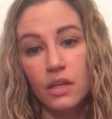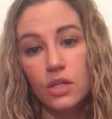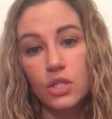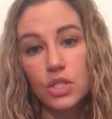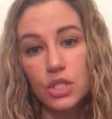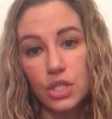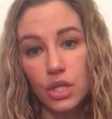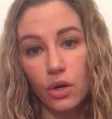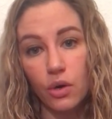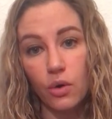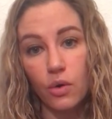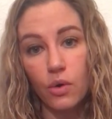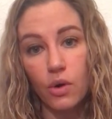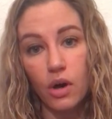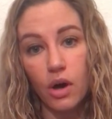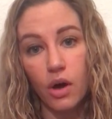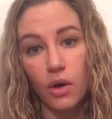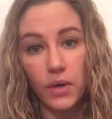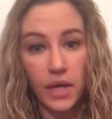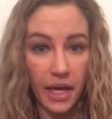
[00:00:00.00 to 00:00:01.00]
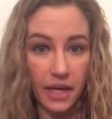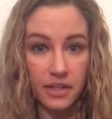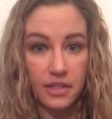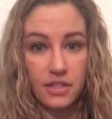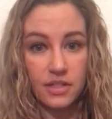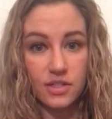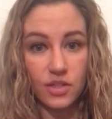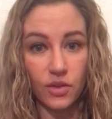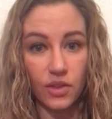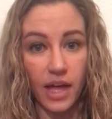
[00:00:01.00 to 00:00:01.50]
So
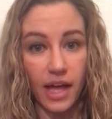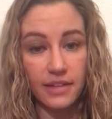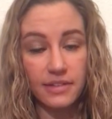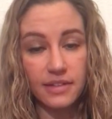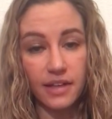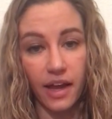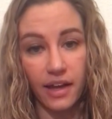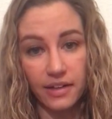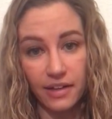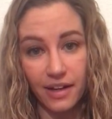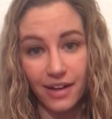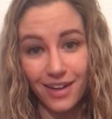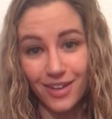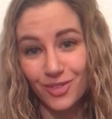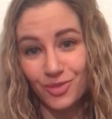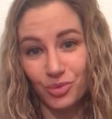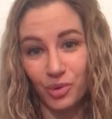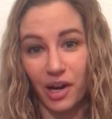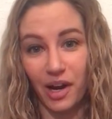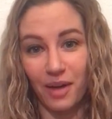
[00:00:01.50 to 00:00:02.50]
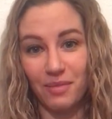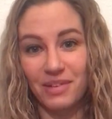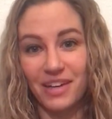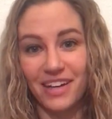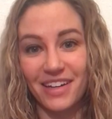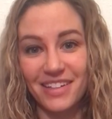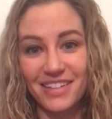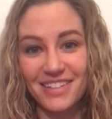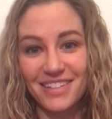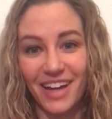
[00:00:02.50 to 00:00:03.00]
that's kind of where I'm
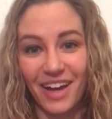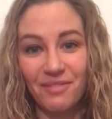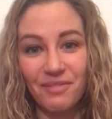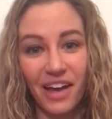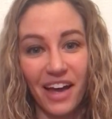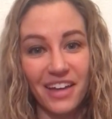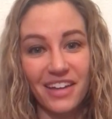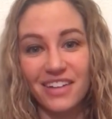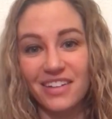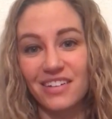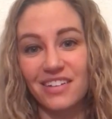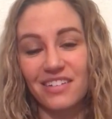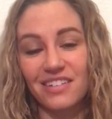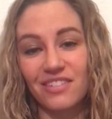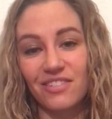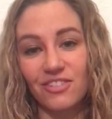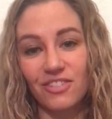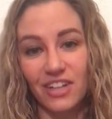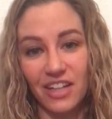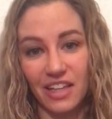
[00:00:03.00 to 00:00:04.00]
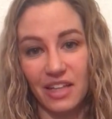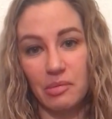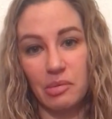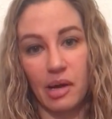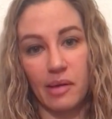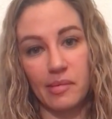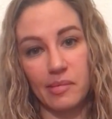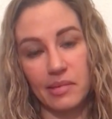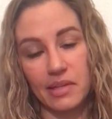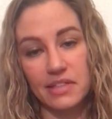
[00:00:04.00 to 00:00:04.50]
going to stop. I could really
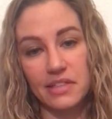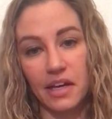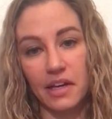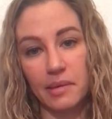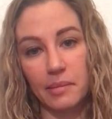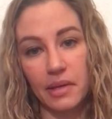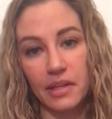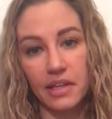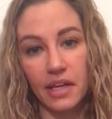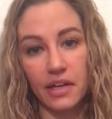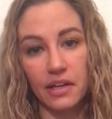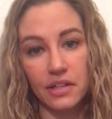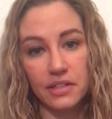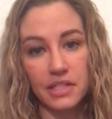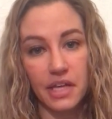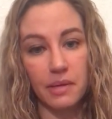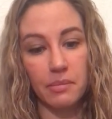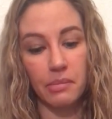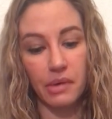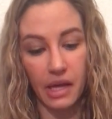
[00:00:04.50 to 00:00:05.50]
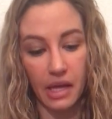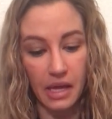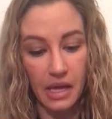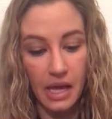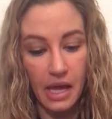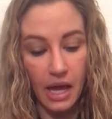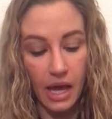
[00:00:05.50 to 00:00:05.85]
probably talk about that all day. But